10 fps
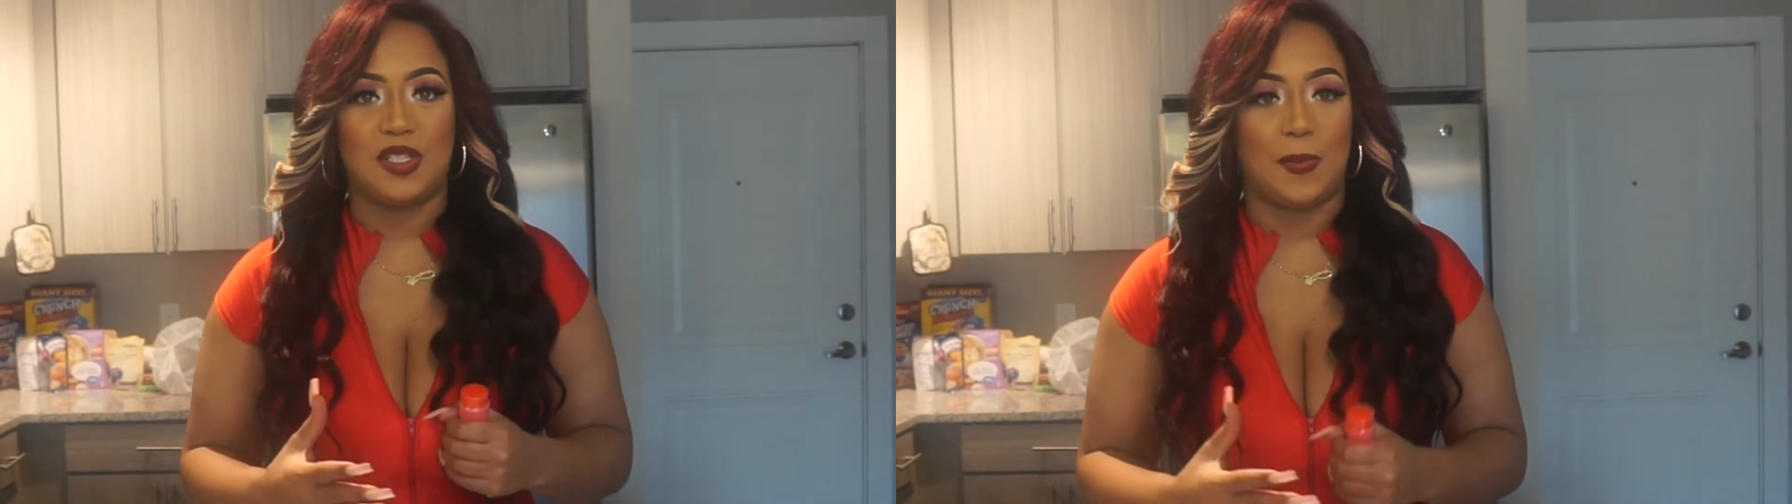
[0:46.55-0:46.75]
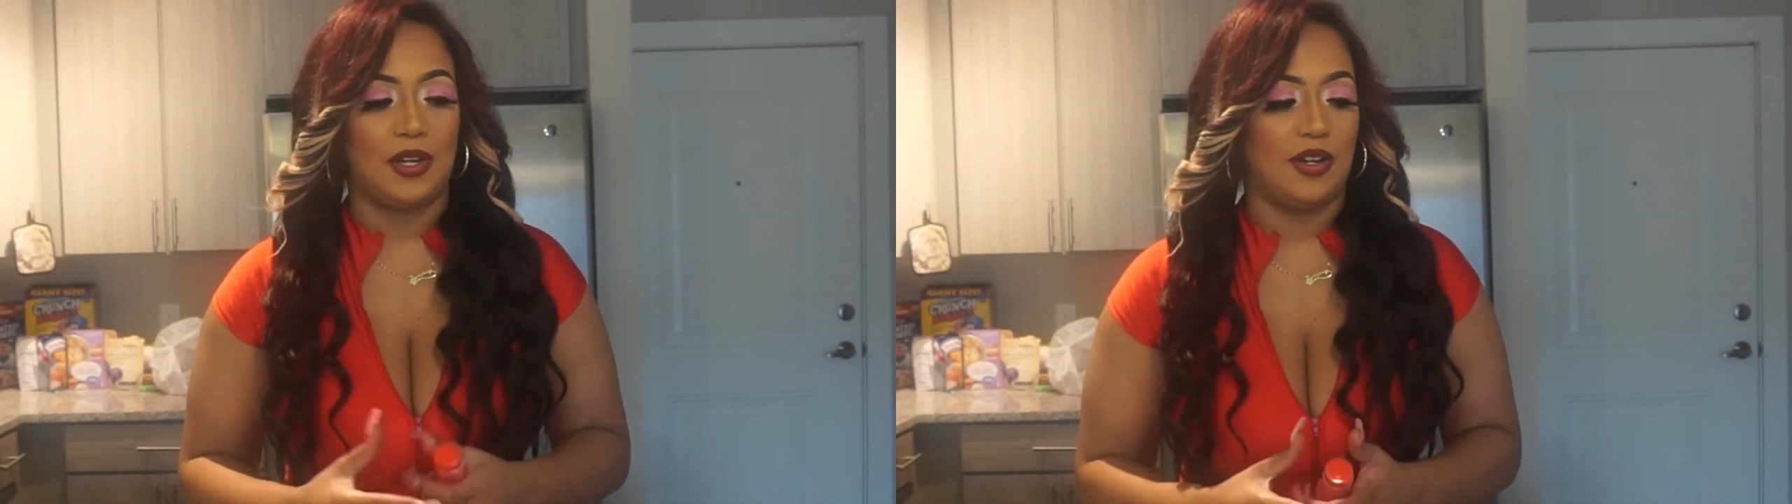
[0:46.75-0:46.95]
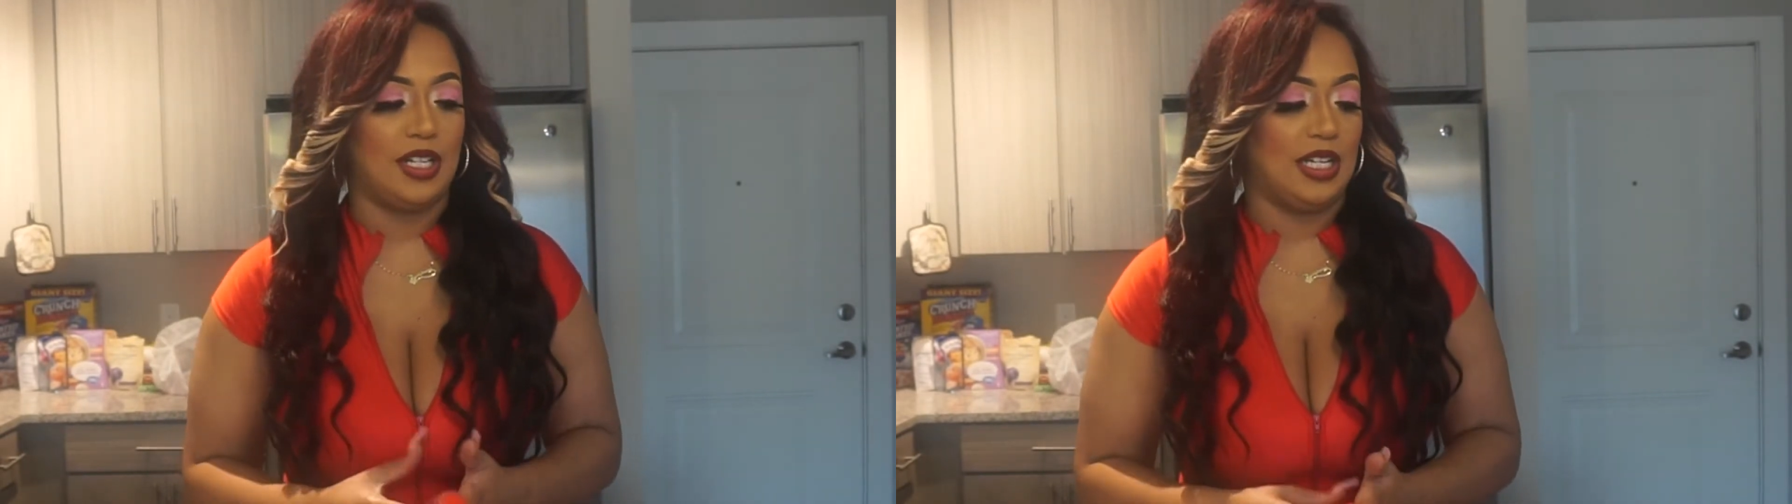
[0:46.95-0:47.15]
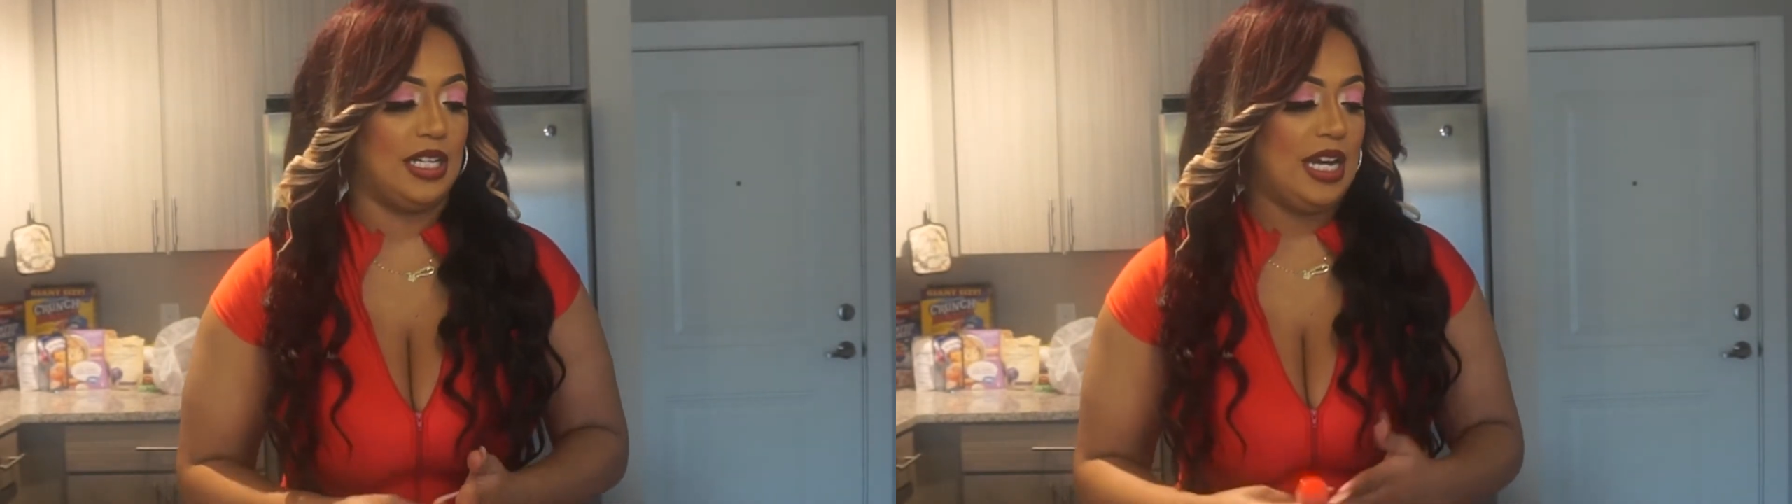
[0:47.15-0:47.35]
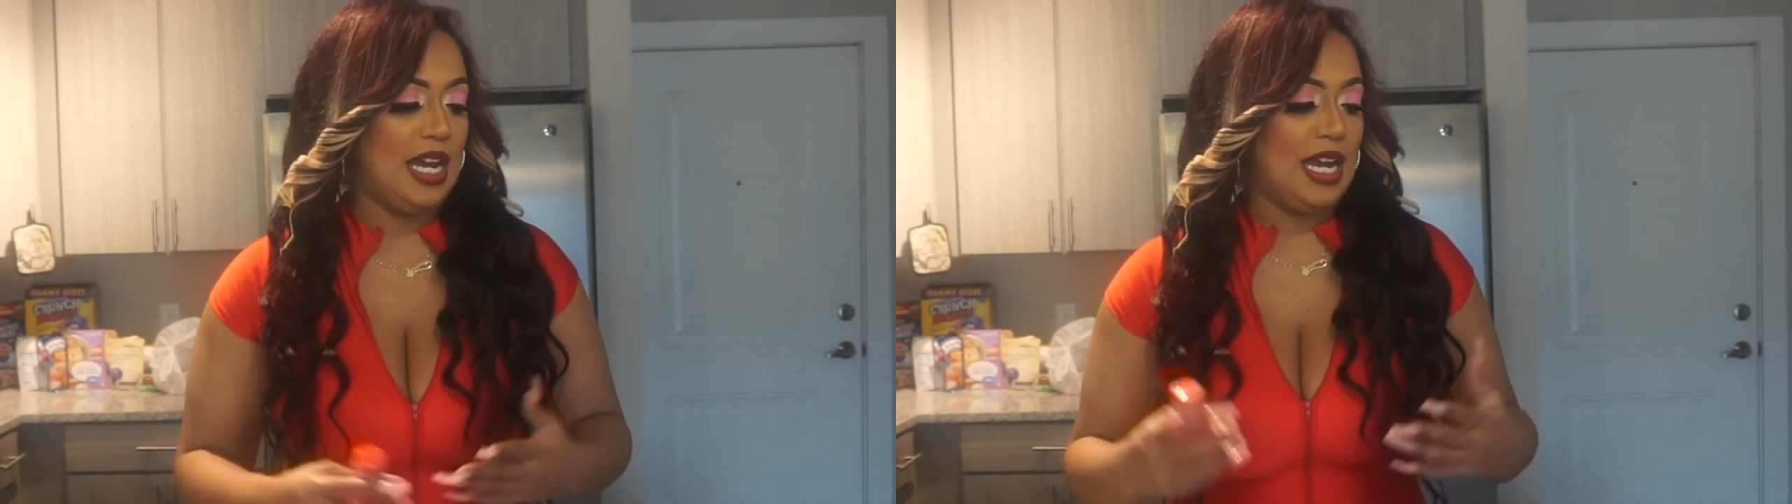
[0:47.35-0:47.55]
spin on
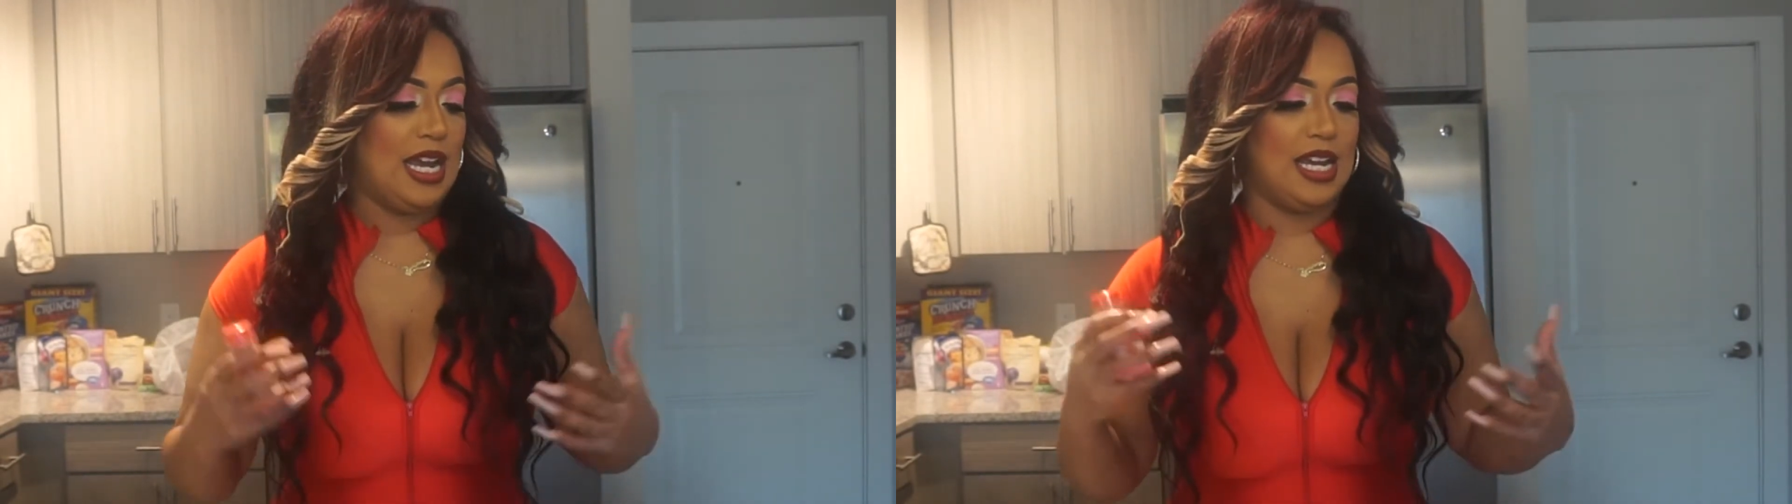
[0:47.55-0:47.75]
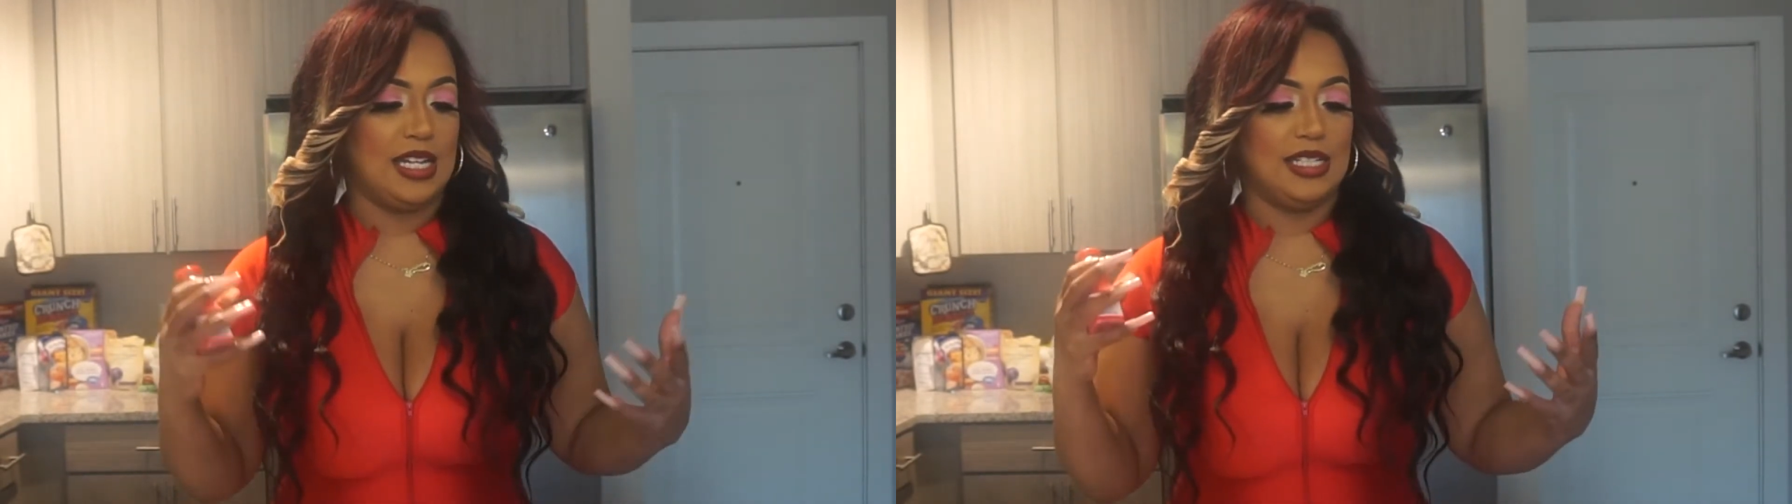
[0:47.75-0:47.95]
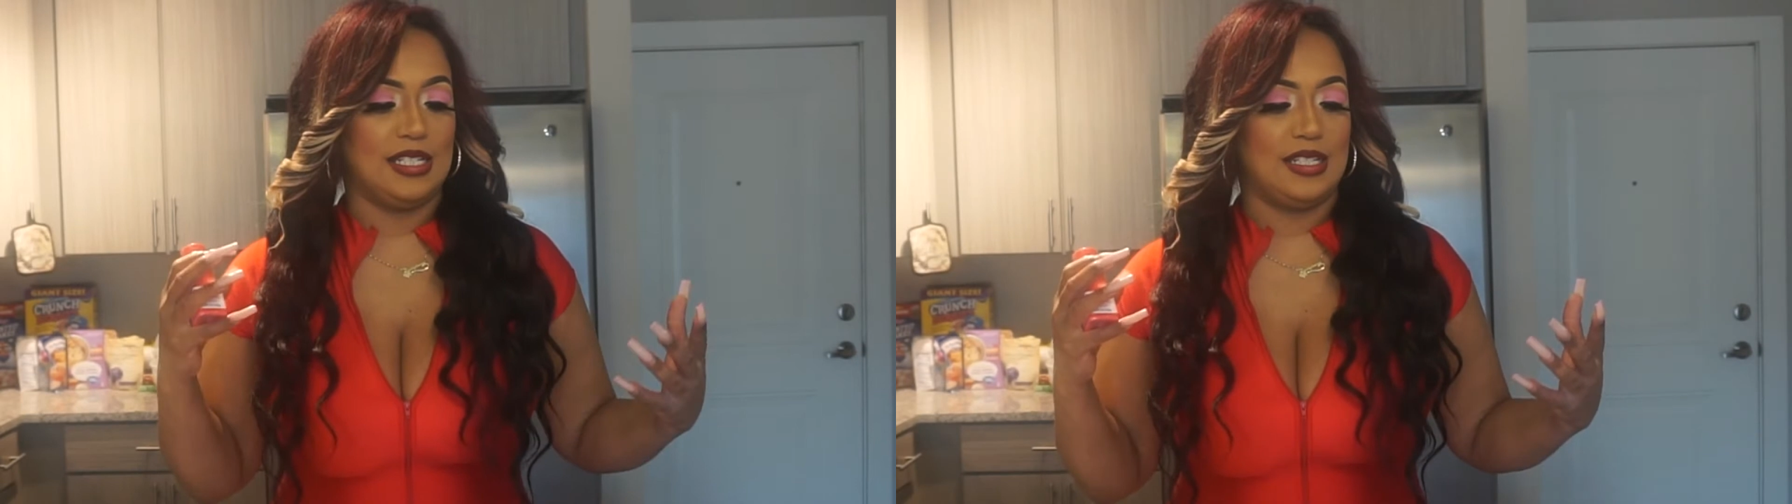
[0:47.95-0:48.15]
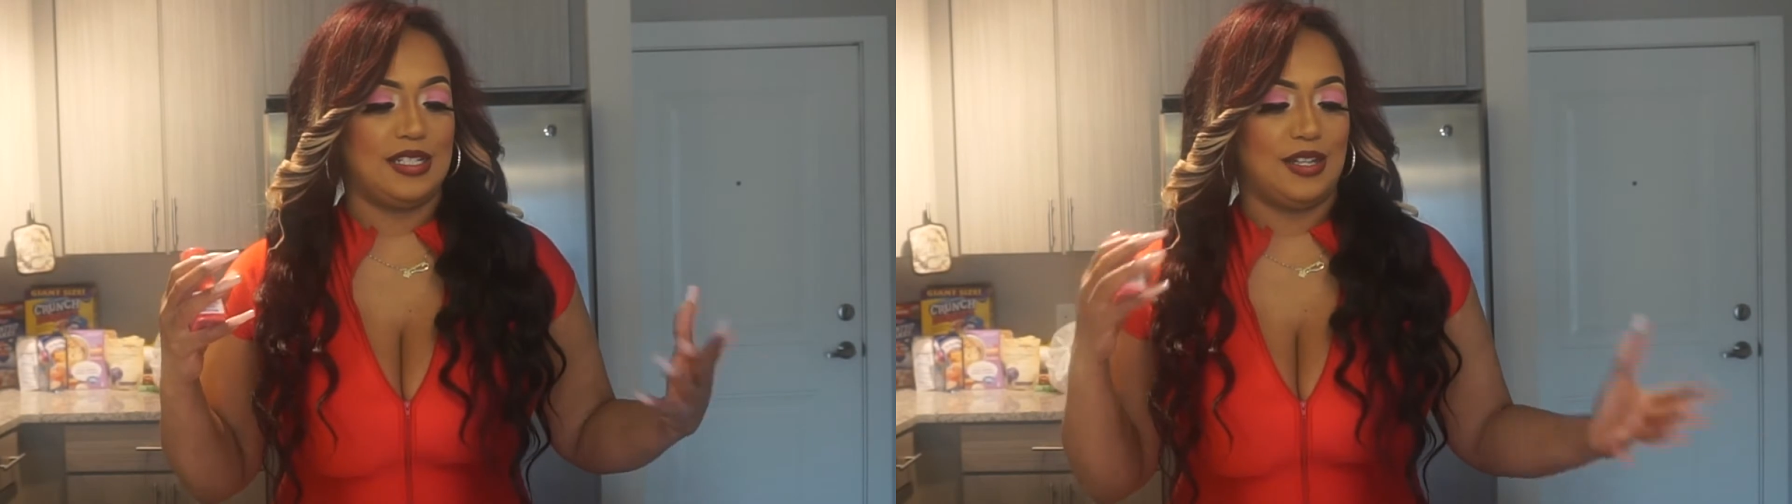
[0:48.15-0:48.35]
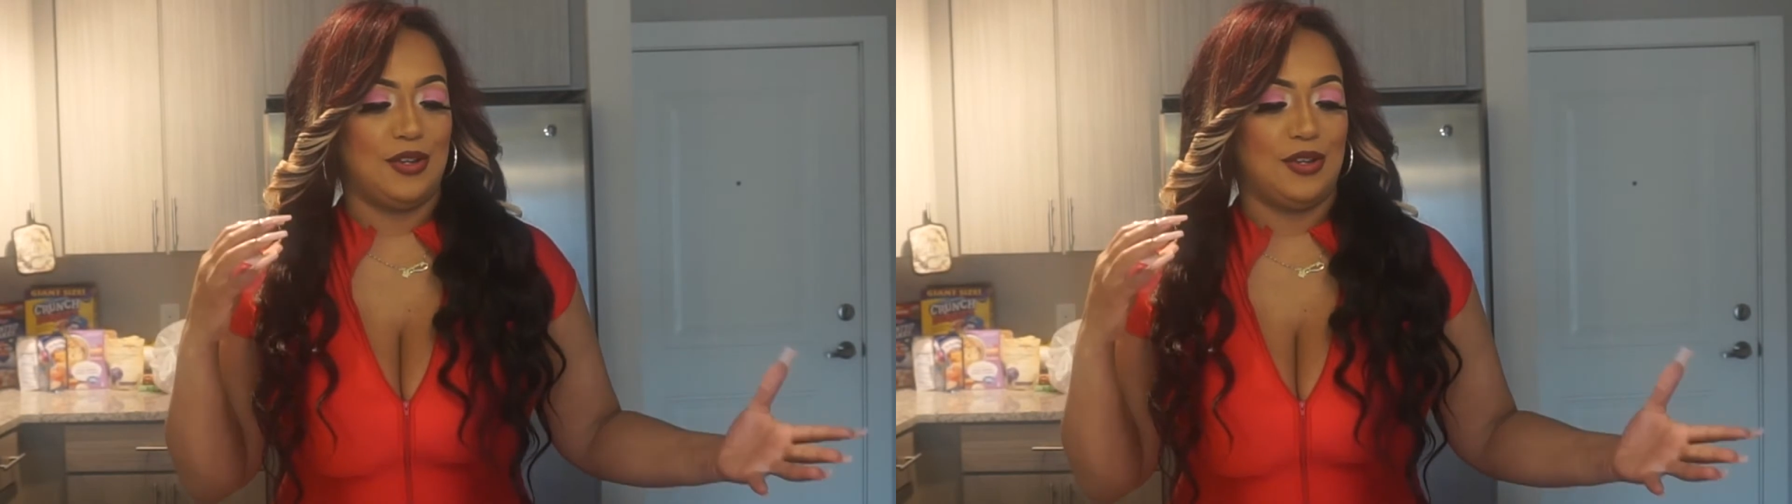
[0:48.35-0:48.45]
it and